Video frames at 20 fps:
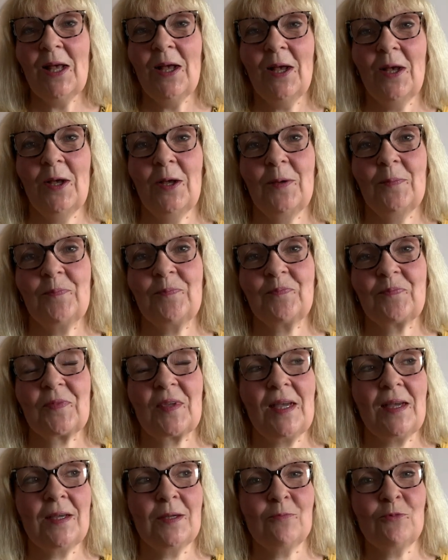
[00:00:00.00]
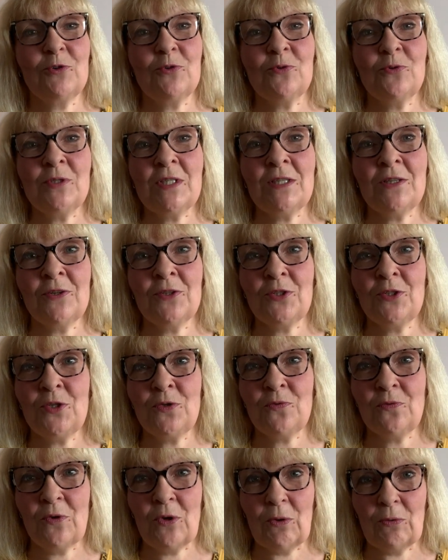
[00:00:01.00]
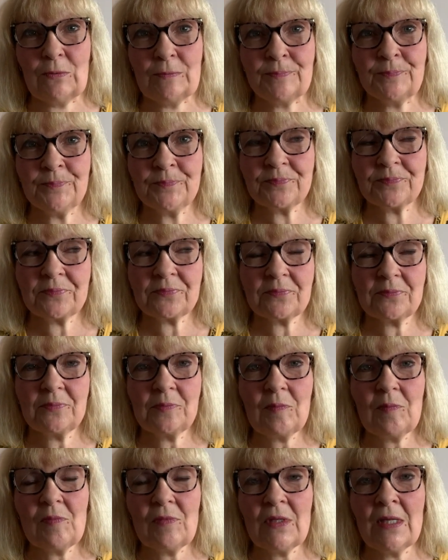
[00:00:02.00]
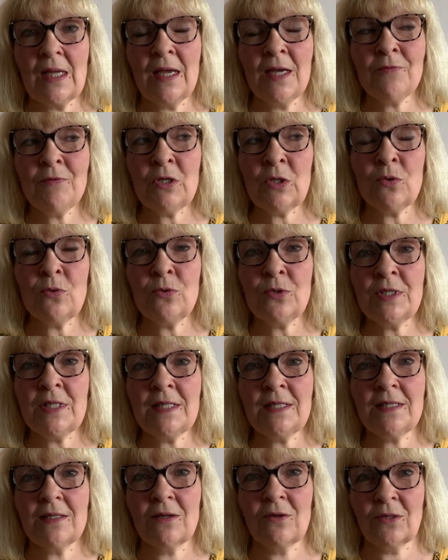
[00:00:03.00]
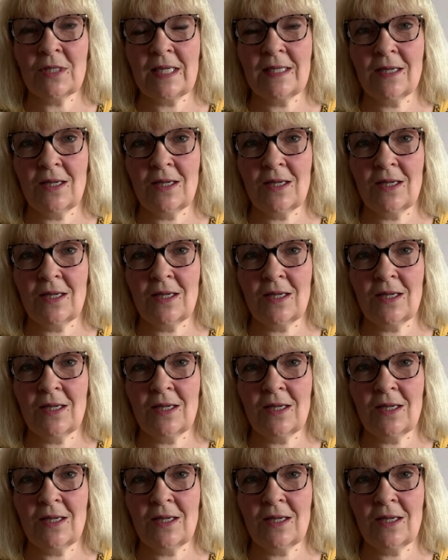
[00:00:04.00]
I'm recording on a new phone. I recorded on it